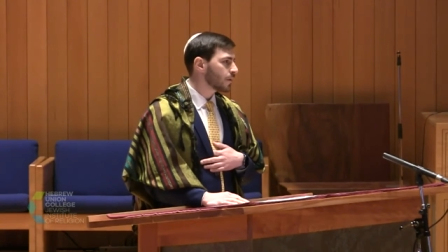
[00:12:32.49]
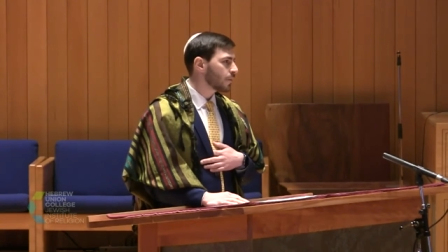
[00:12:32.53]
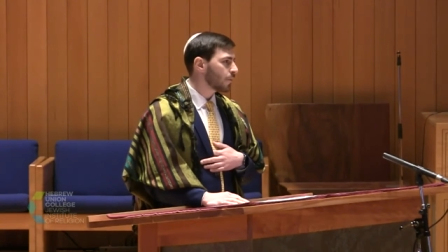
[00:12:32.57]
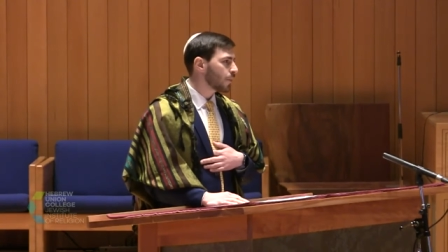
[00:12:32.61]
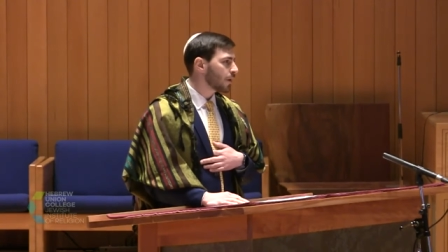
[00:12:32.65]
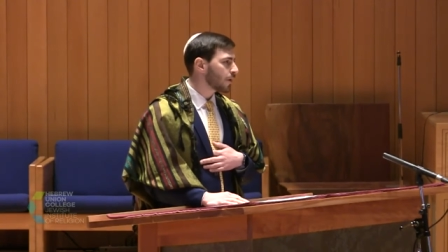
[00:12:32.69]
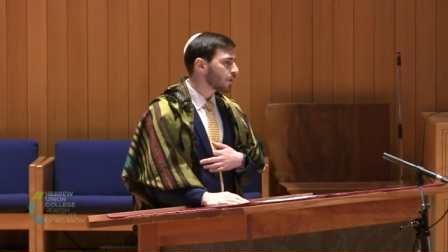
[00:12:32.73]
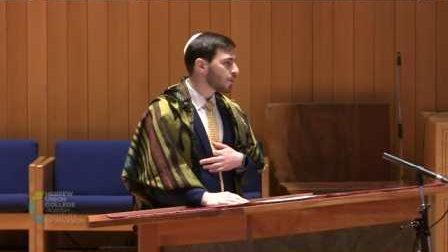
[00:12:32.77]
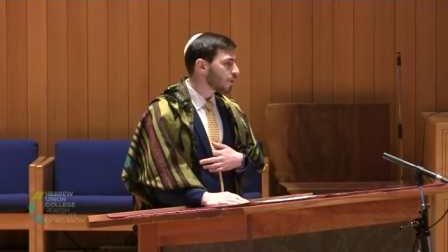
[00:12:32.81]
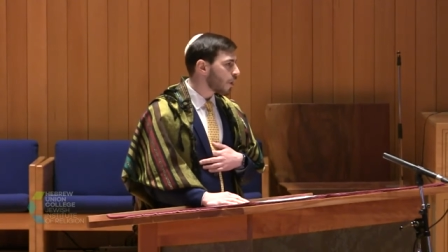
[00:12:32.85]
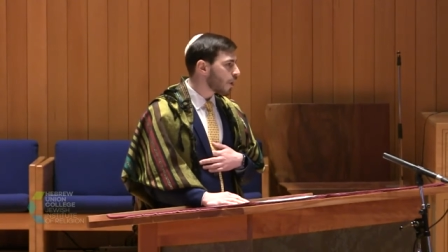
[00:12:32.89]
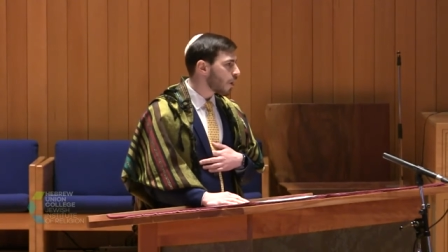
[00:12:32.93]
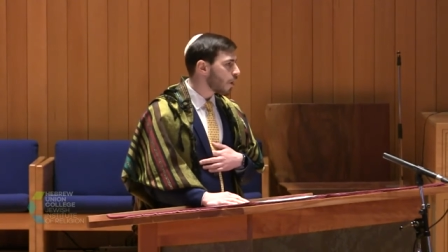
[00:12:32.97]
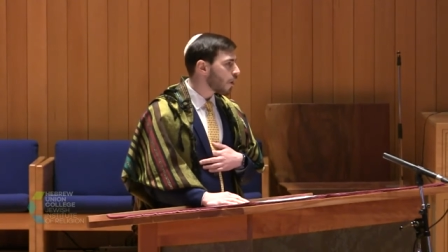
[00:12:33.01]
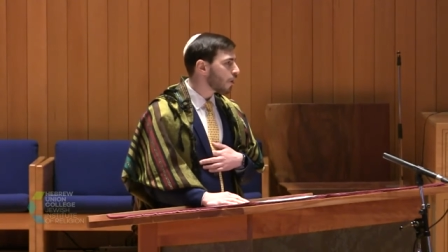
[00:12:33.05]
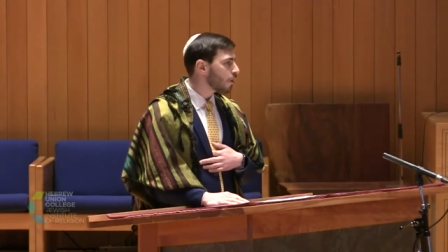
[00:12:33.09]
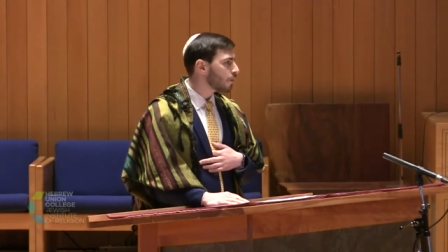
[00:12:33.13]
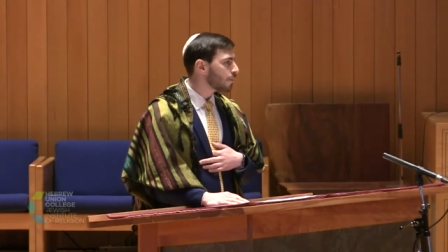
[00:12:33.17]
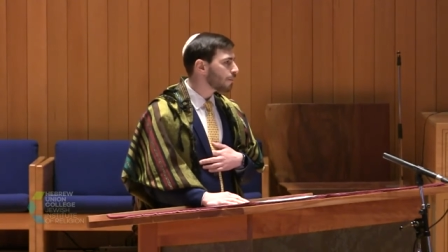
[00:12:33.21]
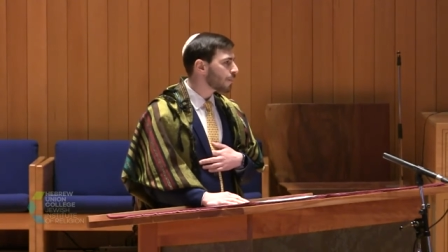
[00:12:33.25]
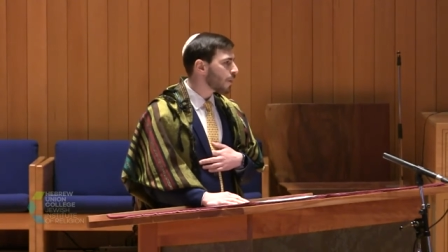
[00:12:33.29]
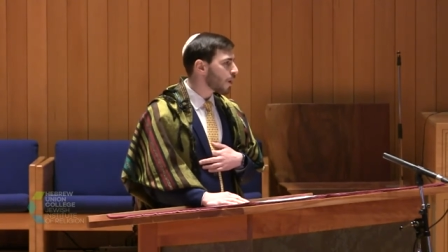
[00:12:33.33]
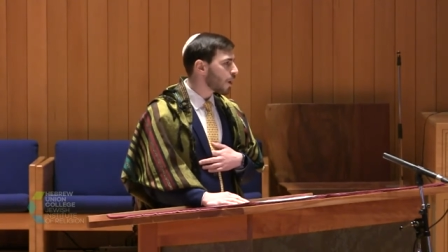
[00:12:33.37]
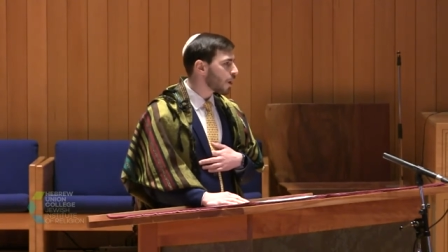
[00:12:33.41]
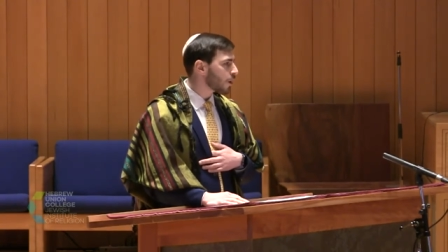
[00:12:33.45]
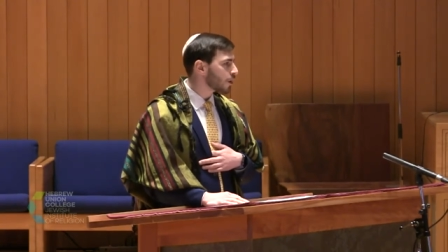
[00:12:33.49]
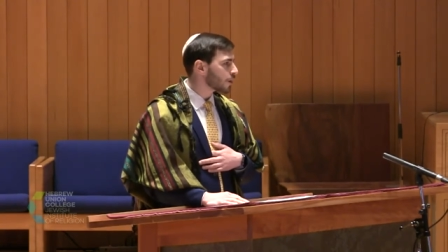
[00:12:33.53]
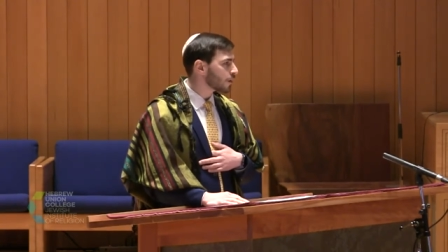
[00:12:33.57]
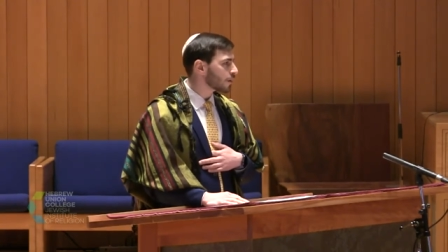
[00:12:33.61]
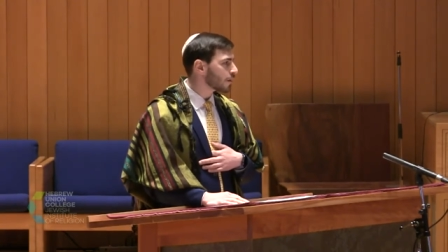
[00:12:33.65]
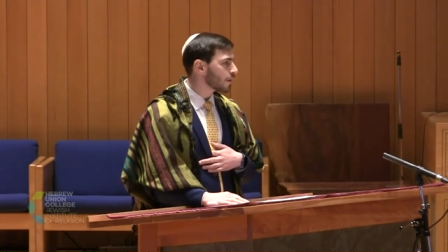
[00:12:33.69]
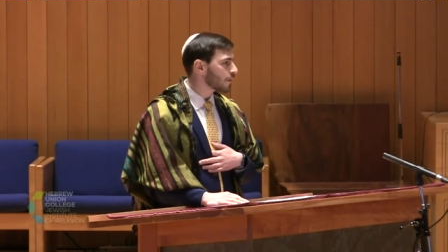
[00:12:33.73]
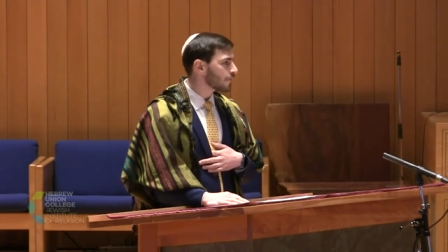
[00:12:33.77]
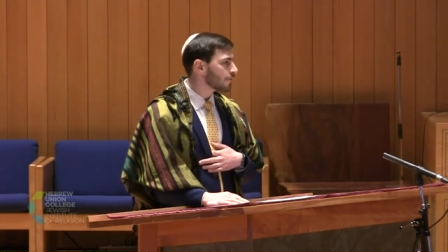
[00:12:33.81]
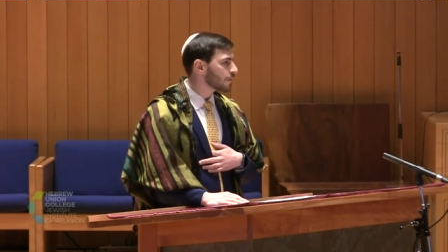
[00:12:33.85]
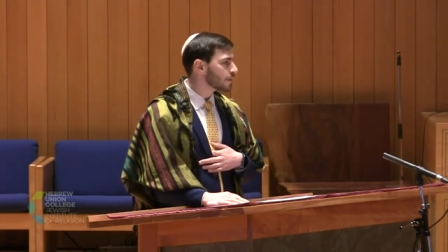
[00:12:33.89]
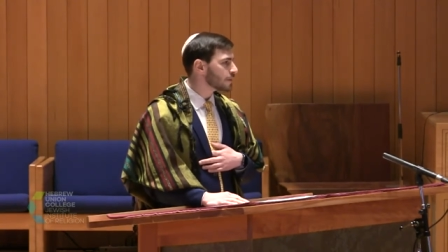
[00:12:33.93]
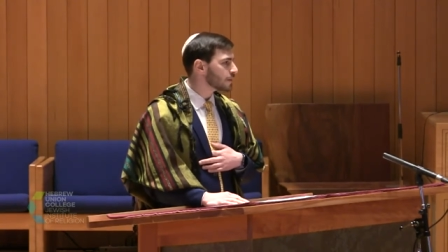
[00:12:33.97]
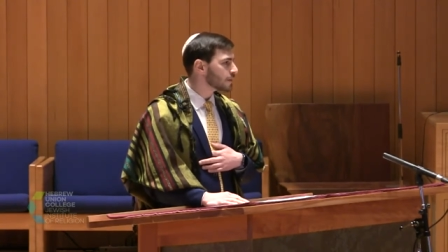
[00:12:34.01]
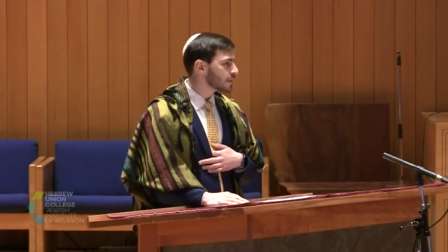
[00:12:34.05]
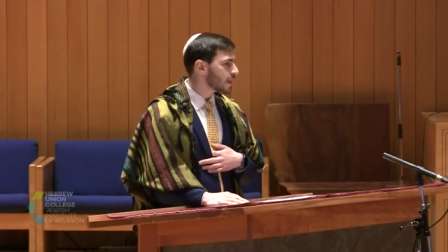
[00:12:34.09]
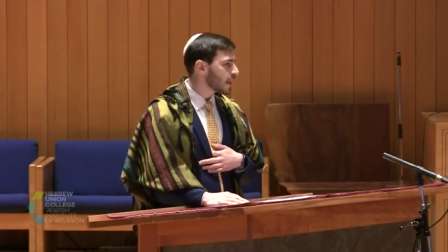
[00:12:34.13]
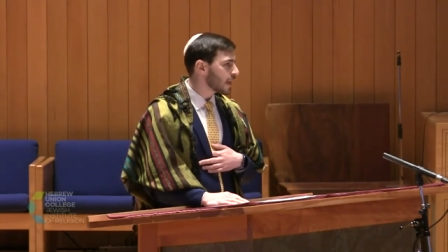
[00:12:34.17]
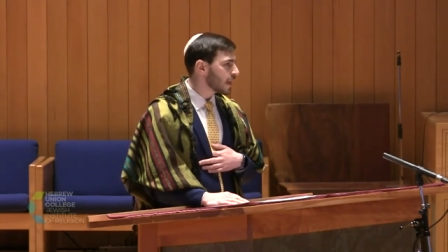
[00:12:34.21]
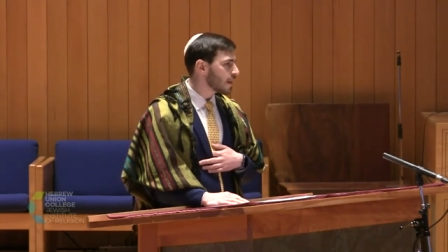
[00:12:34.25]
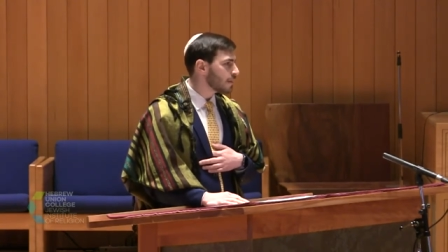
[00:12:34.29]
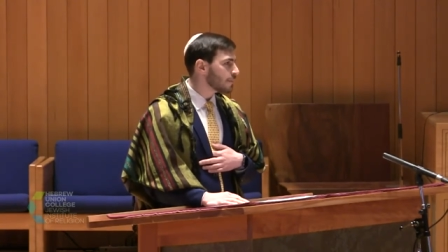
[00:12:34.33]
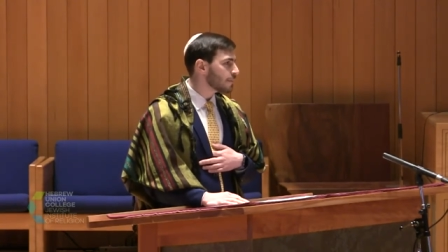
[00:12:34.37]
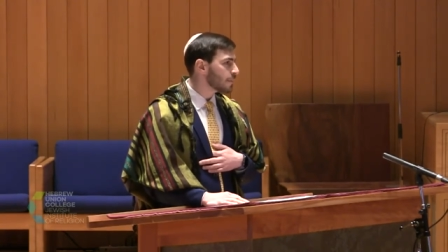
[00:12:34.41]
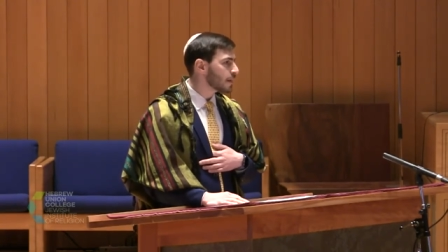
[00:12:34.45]
we are all part of the
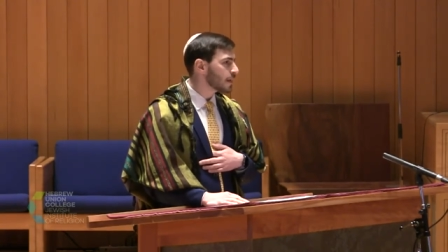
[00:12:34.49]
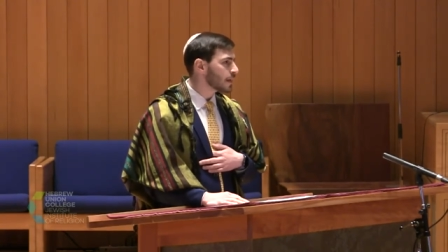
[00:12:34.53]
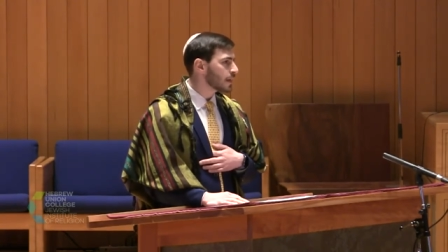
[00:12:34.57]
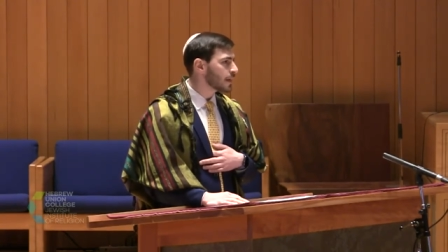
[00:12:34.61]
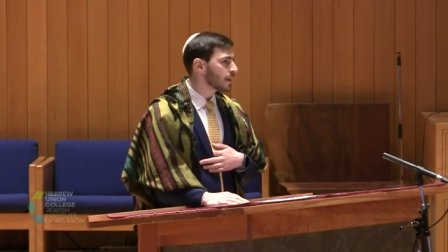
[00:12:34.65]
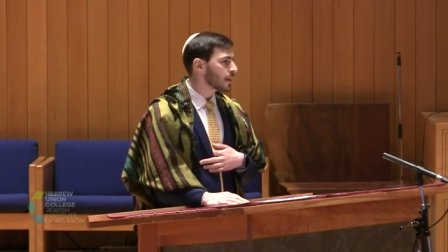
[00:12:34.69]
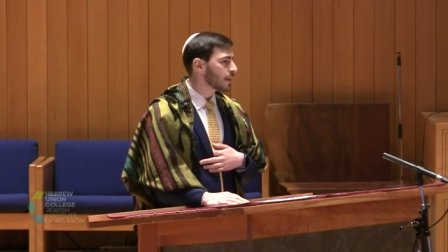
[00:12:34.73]
same